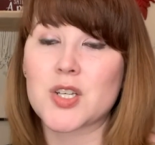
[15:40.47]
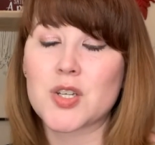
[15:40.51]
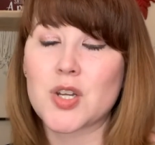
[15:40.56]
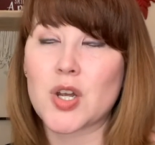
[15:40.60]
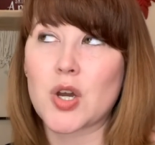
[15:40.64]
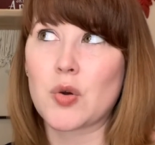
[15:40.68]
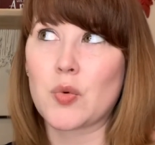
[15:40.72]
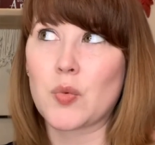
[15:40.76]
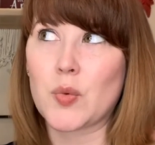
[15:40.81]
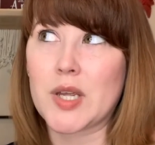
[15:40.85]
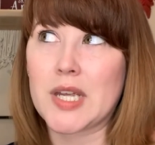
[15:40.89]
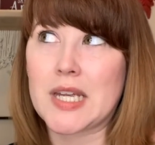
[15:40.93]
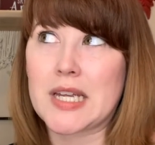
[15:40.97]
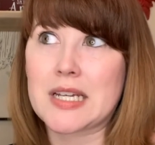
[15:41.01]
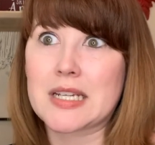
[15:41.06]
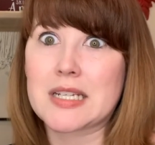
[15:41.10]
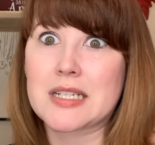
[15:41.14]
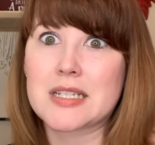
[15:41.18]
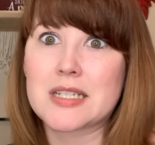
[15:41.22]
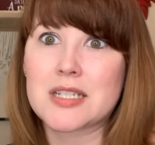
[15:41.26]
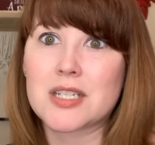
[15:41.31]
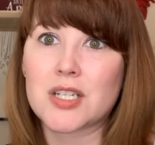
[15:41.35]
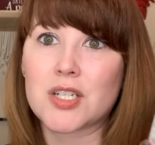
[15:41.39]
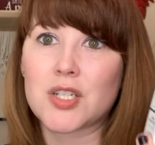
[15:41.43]
a week
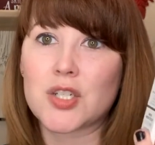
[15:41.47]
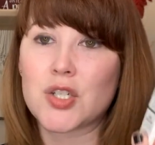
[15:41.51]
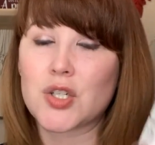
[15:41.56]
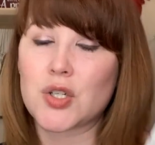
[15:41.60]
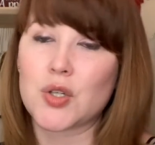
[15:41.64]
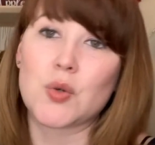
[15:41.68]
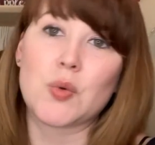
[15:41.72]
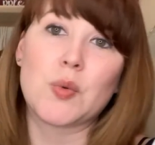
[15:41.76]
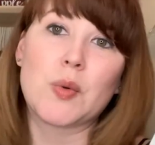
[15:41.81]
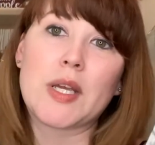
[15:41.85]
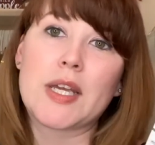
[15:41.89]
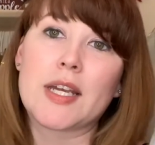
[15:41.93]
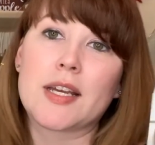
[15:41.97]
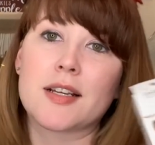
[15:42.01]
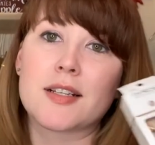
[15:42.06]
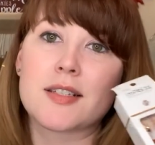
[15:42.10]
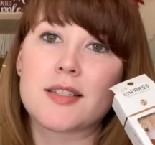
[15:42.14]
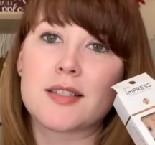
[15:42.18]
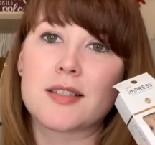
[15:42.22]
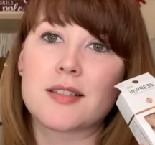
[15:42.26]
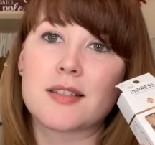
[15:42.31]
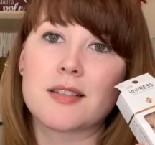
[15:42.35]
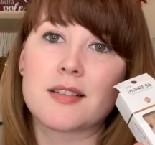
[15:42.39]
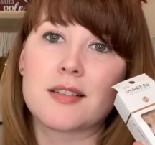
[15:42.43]
to 2
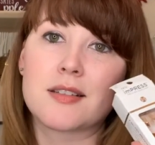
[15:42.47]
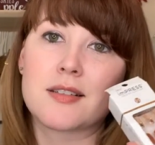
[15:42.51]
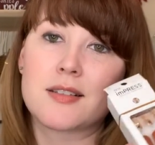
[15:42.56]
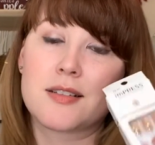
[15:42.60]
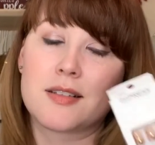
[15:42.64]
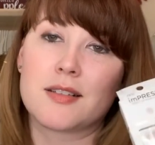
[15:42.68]
weeks.